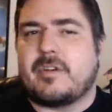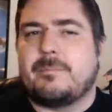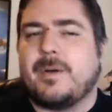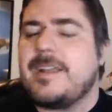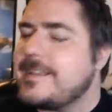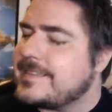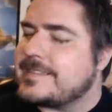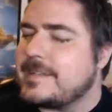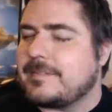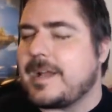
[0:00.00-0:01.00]
But at the
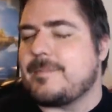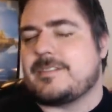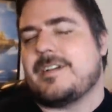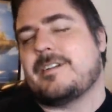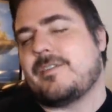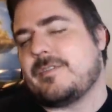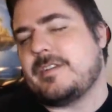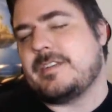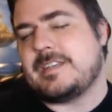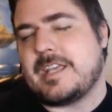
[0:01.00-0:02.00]
same time, there's 130
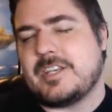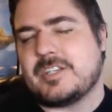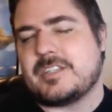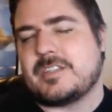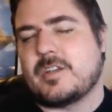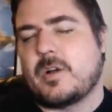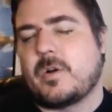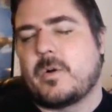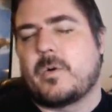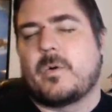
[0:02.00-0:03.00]
stages,
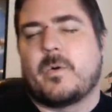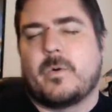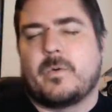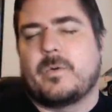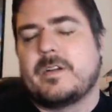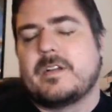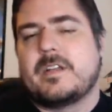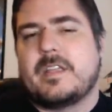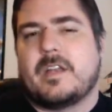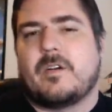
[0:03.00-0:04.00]
so
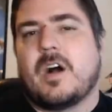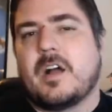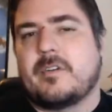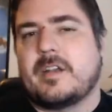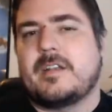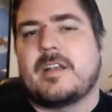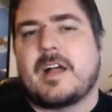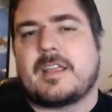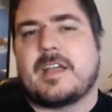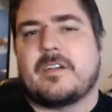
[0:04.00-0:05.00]
100 not
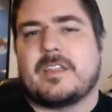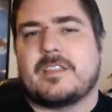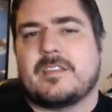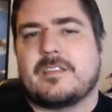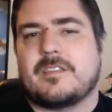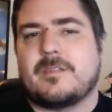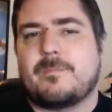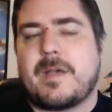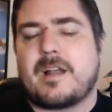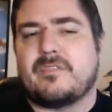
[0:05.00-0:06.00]
counting the
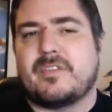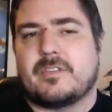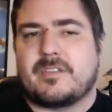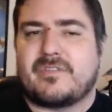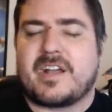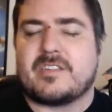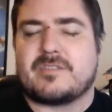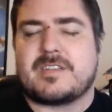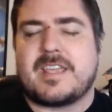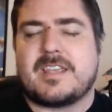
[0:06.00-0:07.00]
battlefields and final
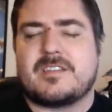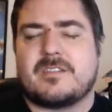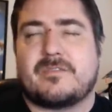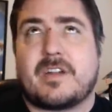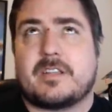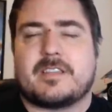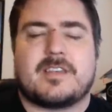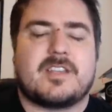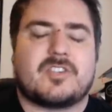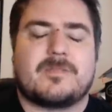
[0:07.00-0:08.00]
stage or final
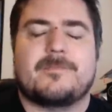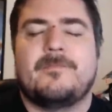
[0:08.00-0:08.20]
destination.